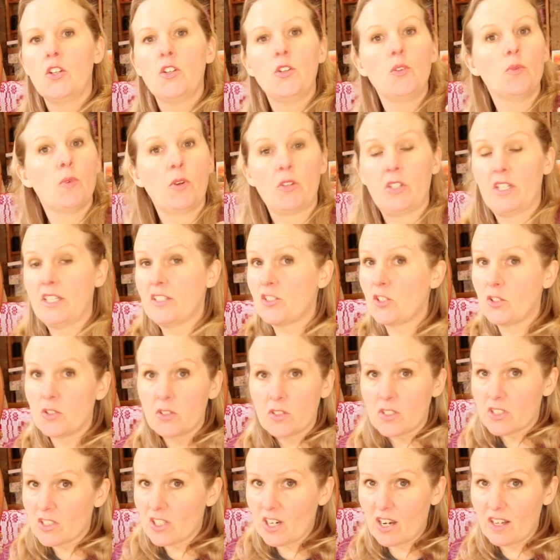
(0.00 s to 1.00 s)
you won't need to
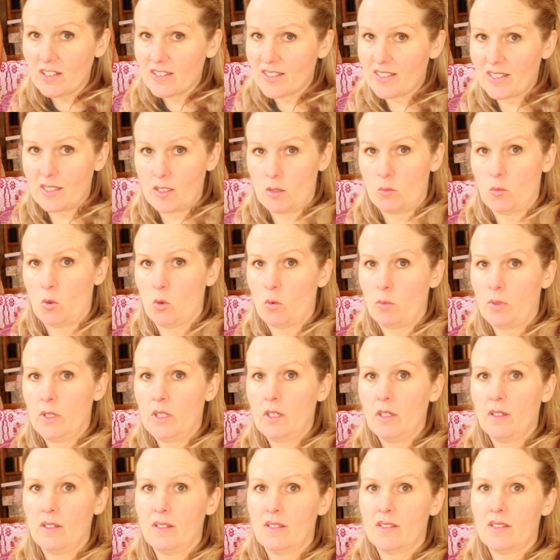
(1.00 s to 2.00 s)
use charts anymore
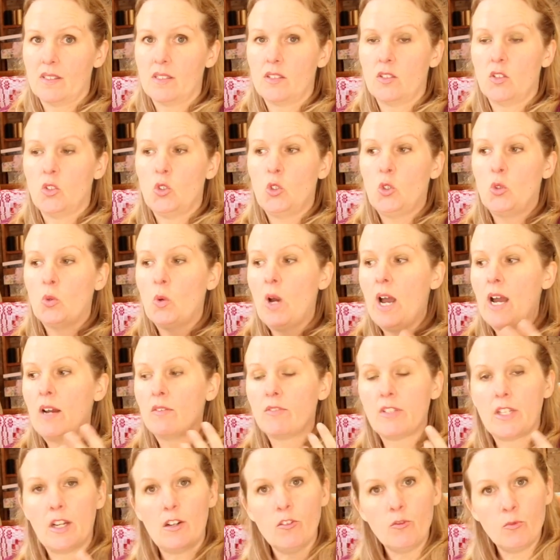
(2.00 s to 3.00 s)
because you'll
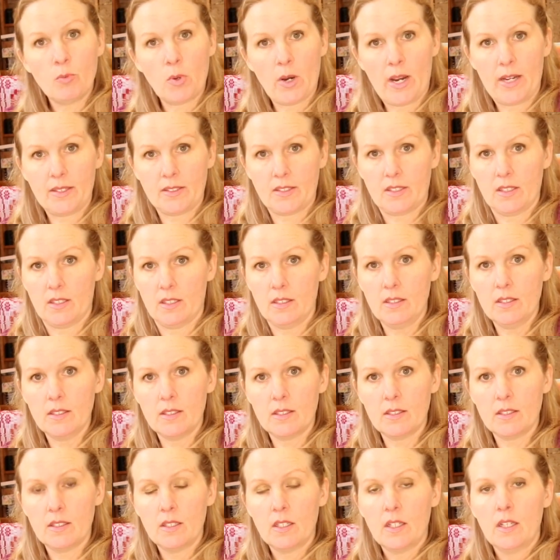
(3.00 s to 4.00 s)
have enough
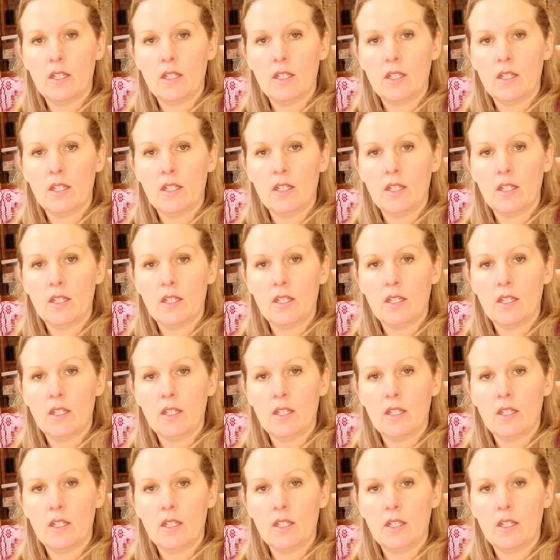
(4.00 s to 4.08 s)
practice